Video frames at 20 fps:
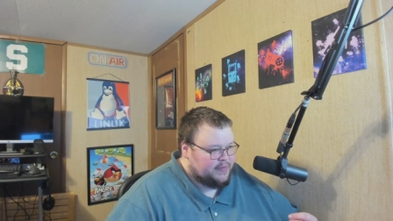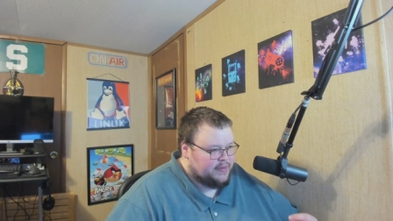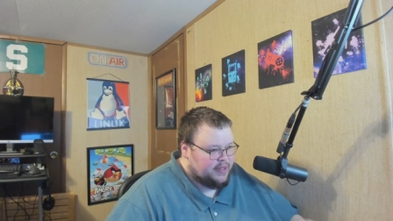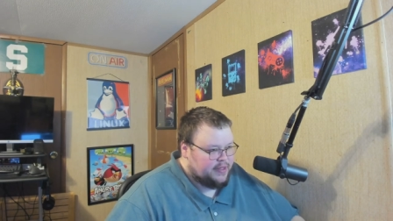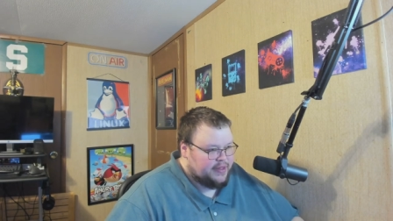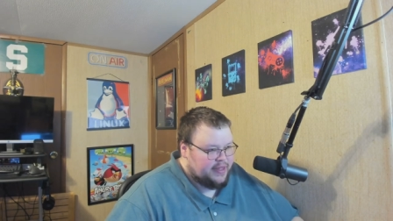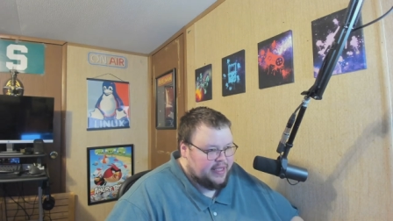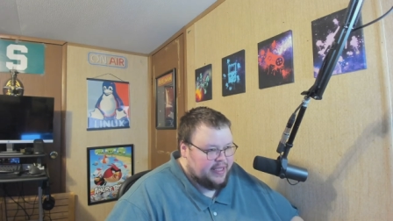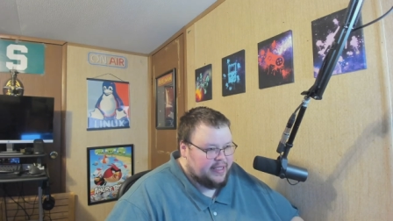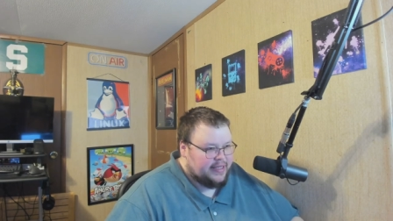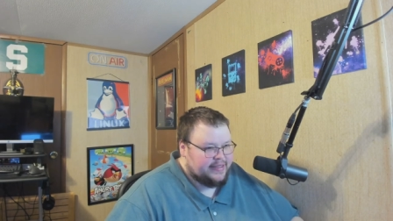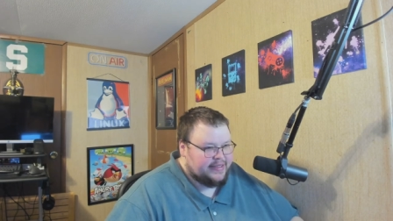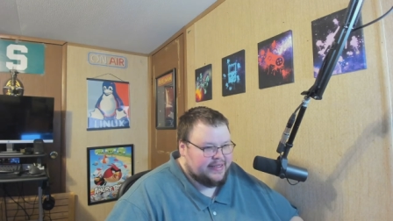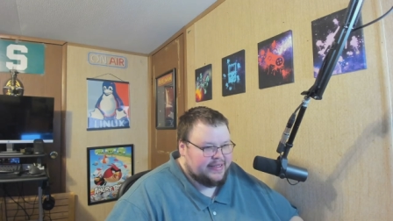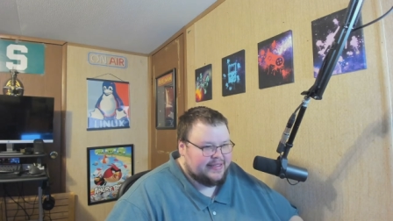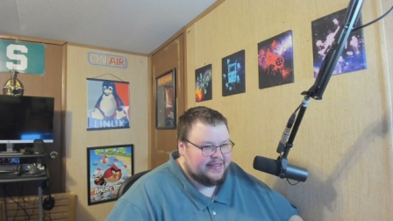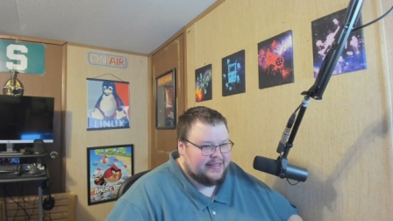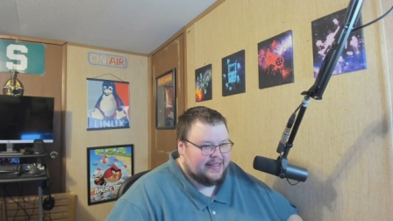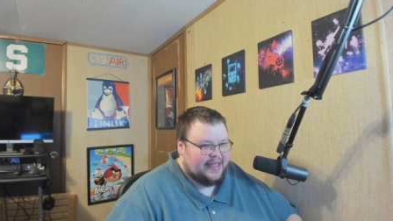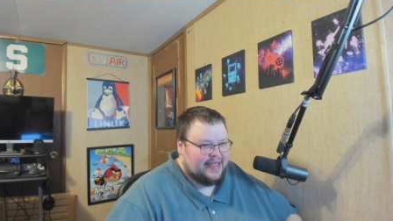the thing is,
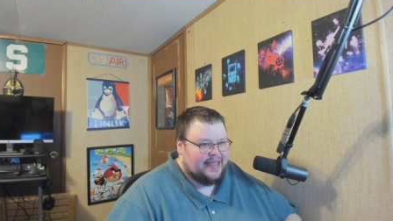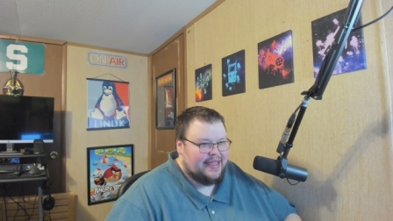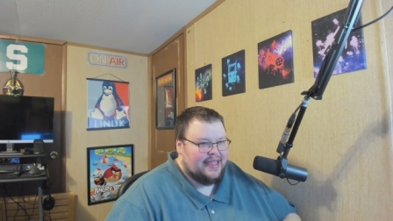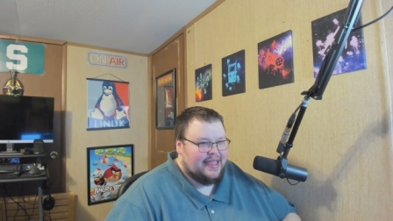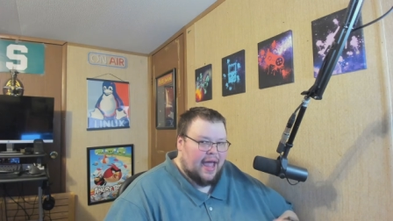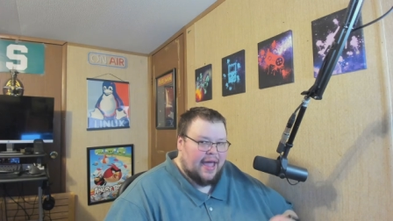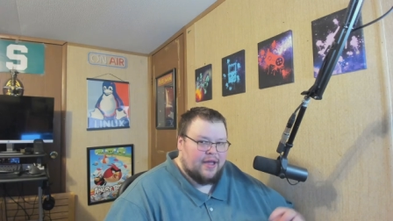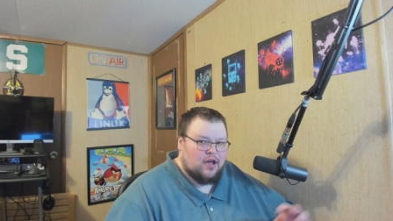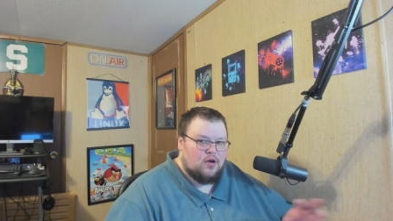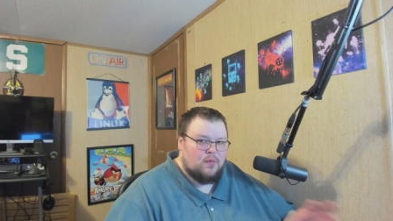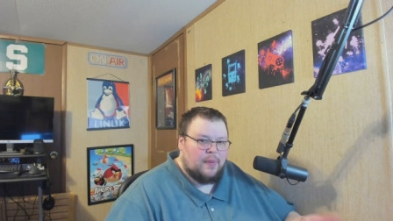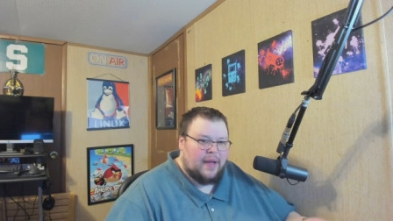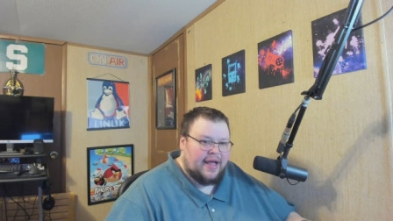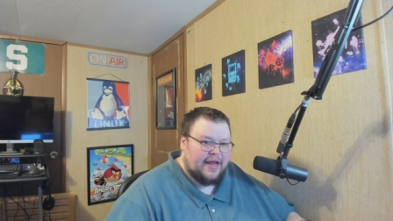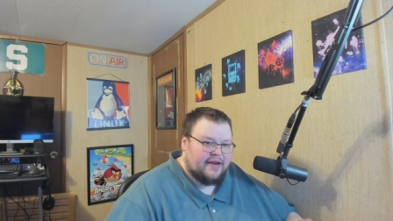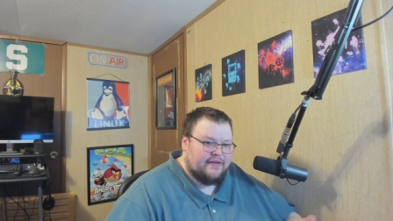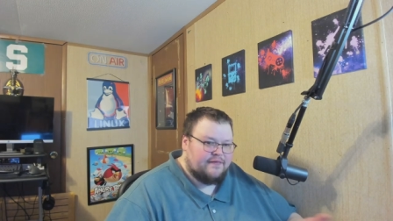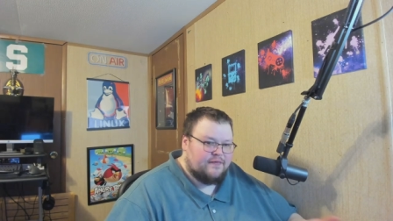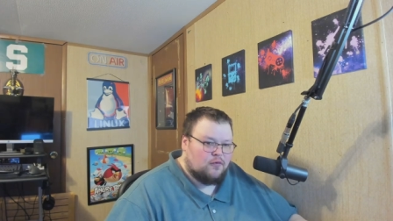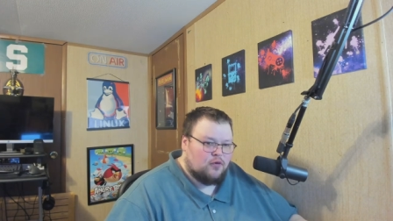is that I go
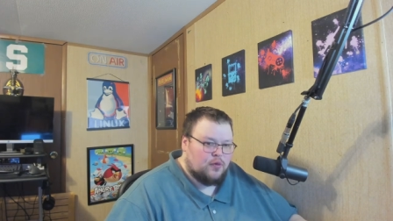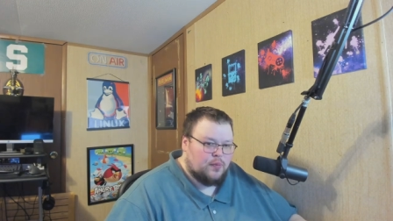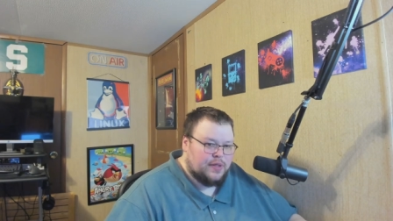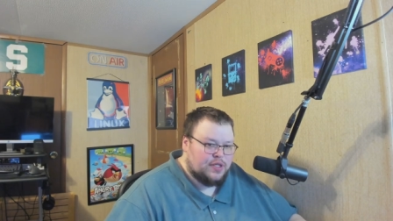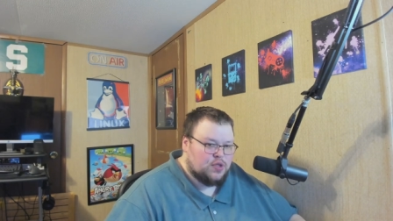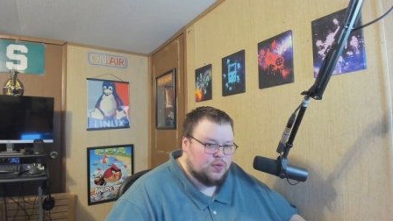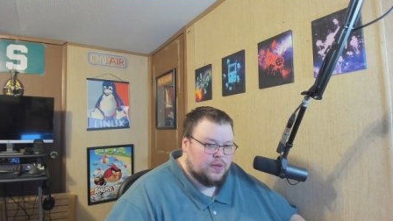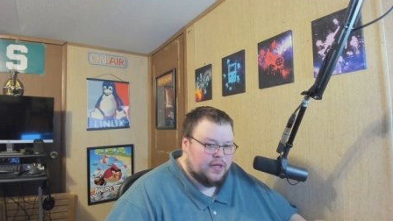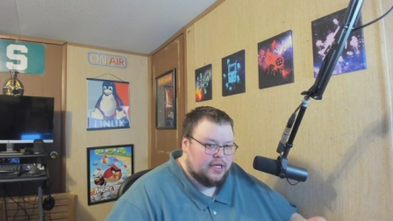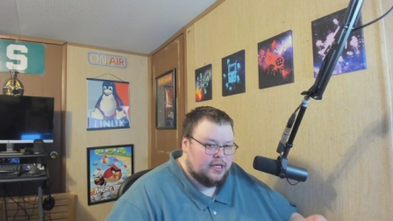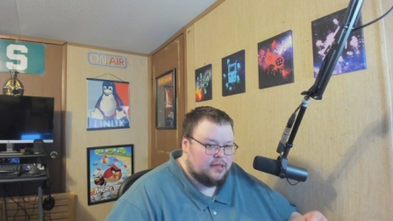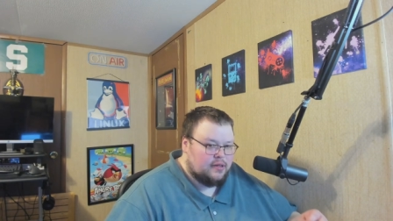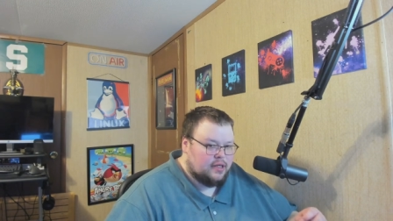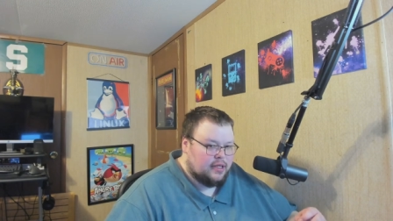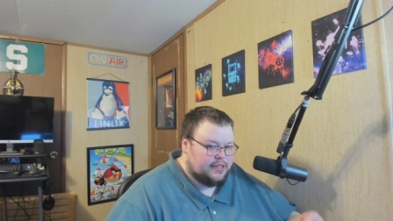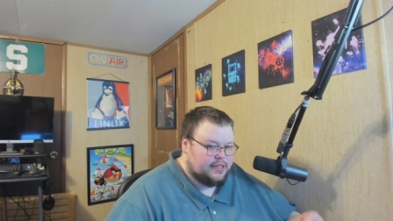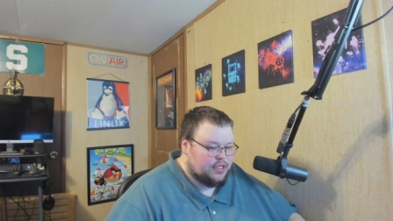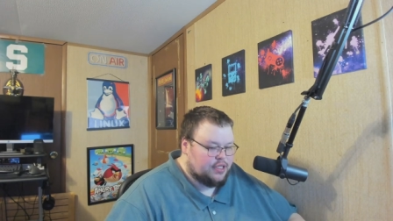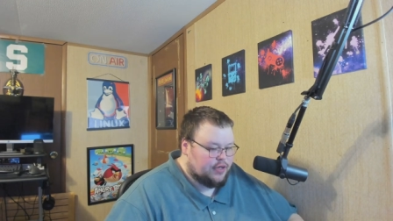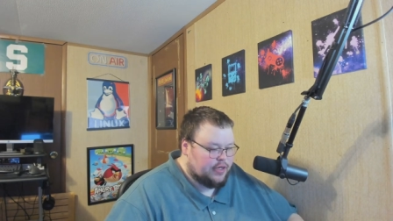back and forth between
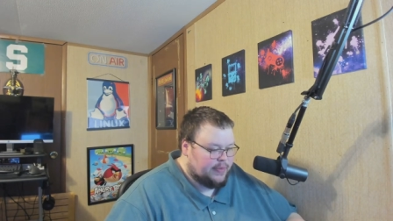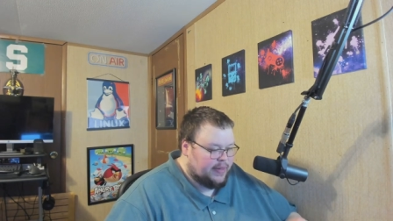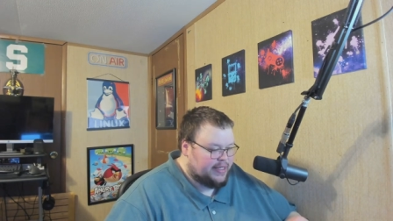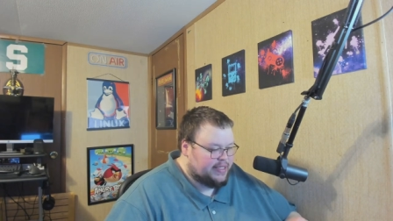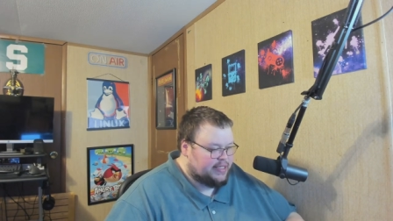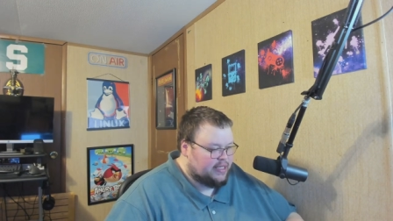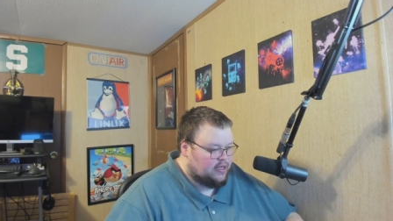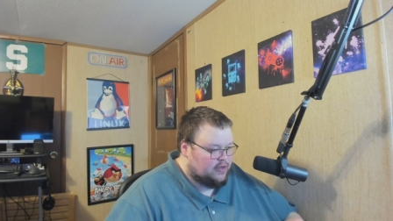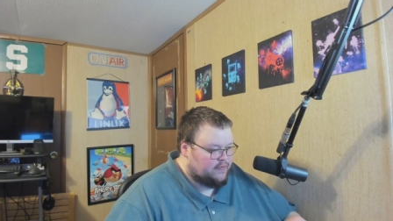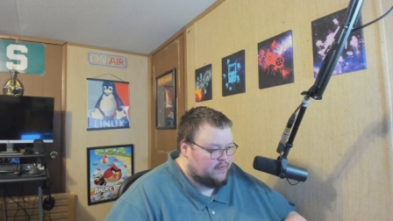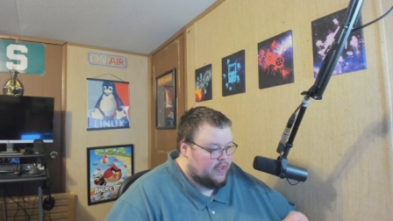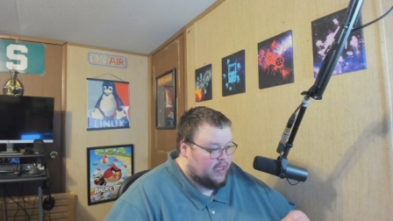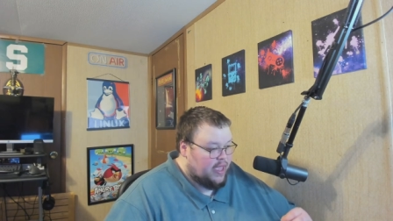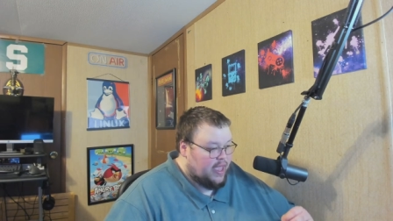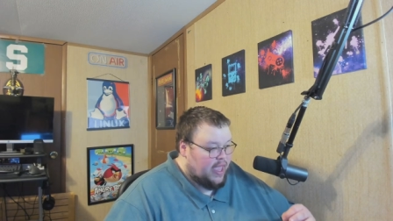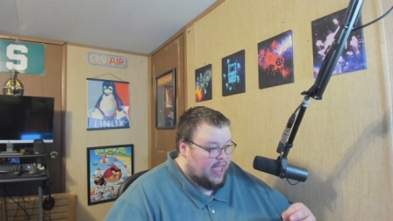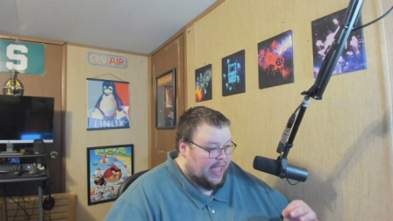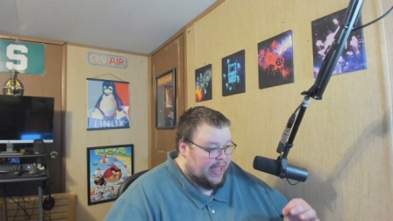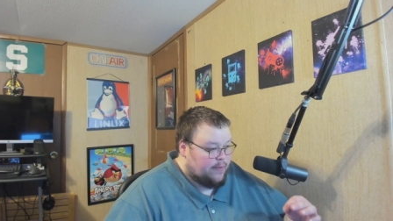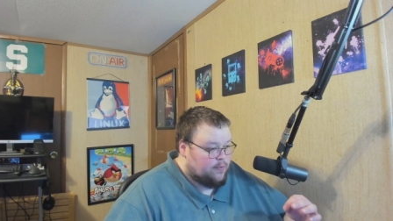considering myself
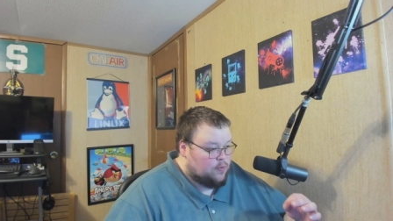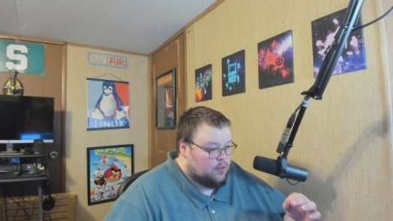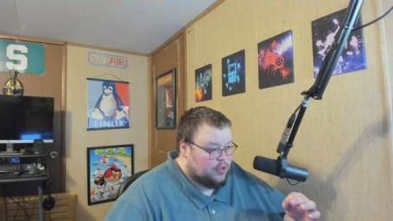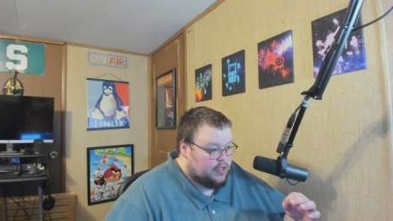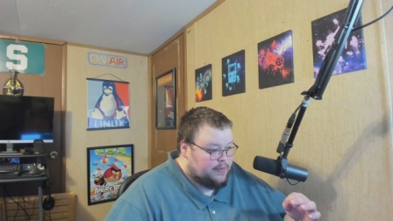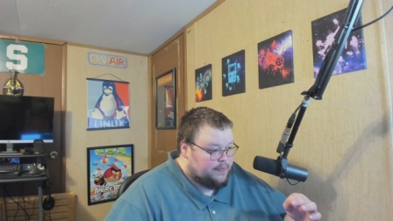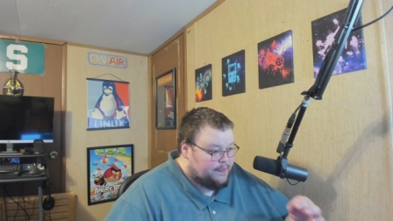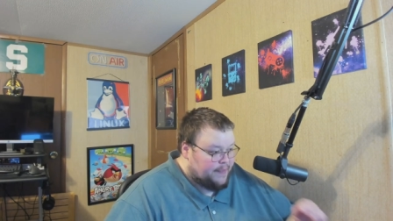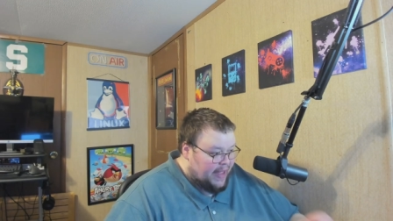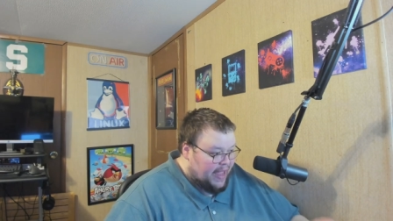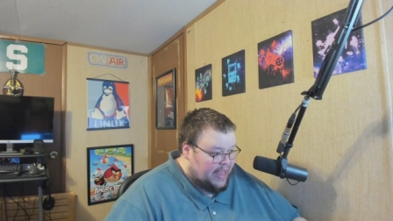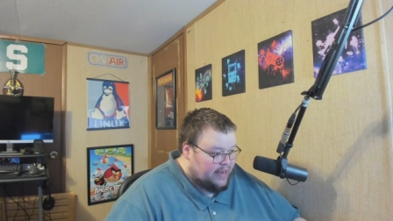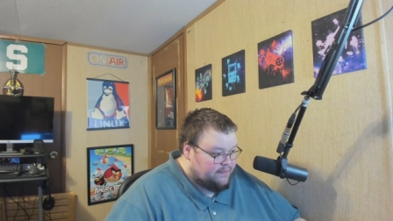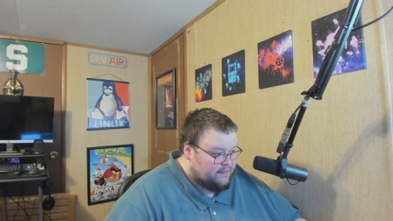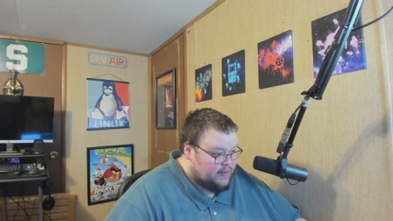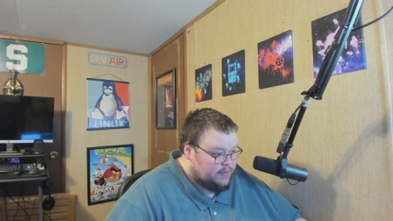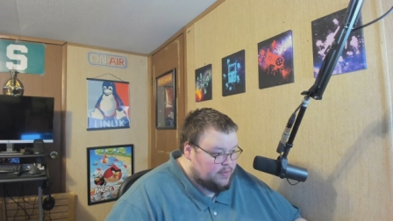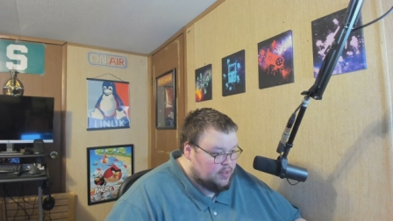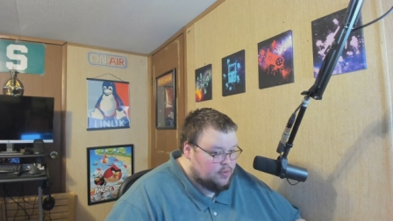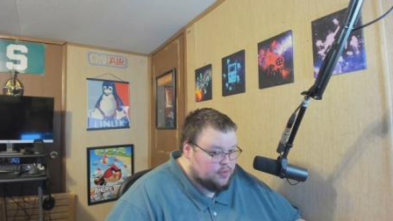a really
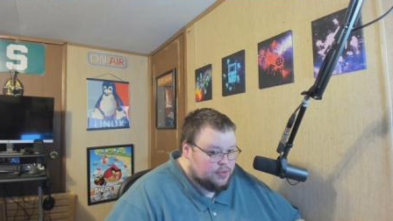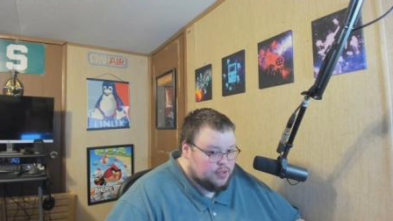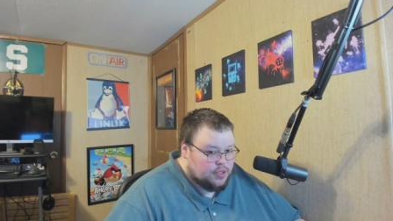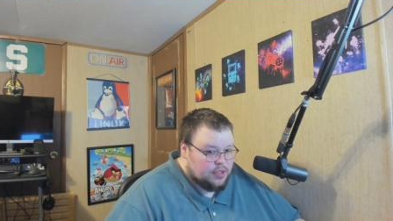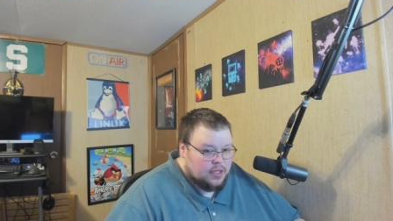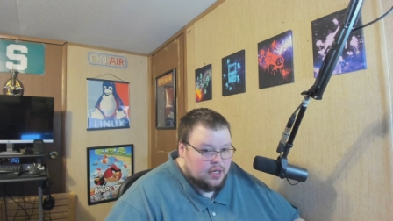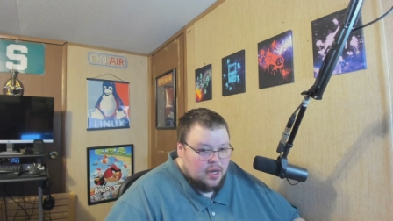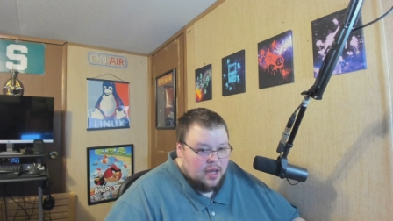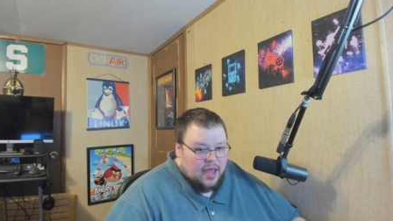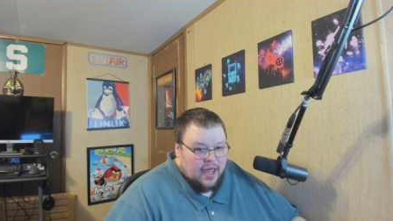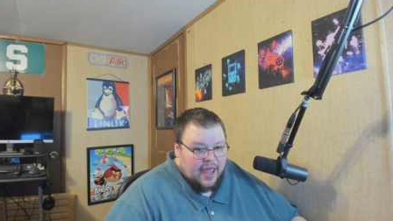bad Vim user